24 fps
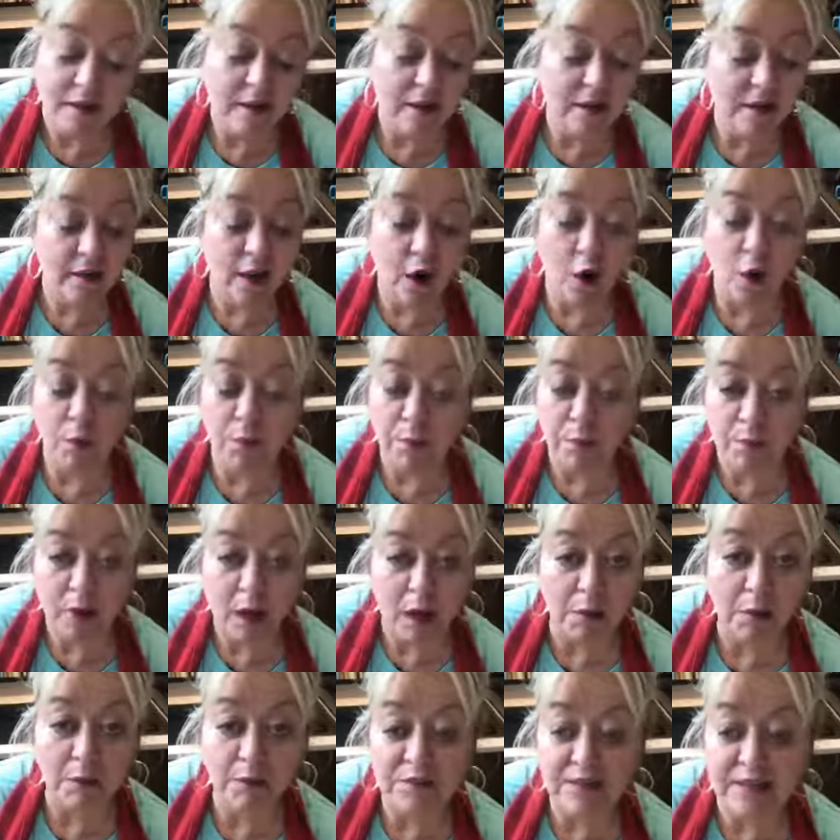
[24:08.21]
No
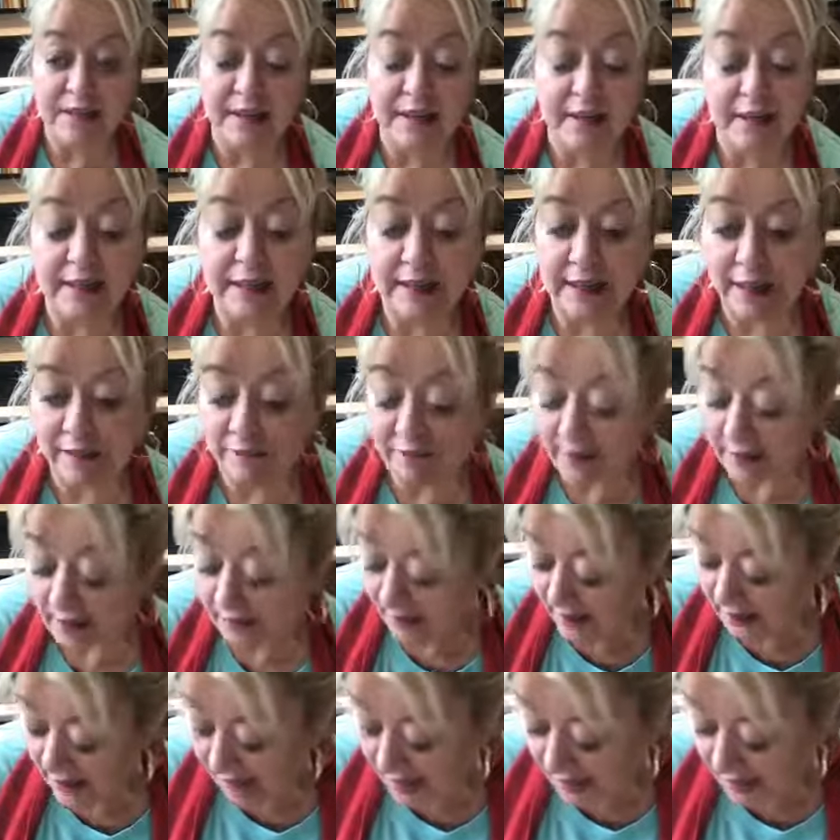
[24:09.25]
problem to any of it.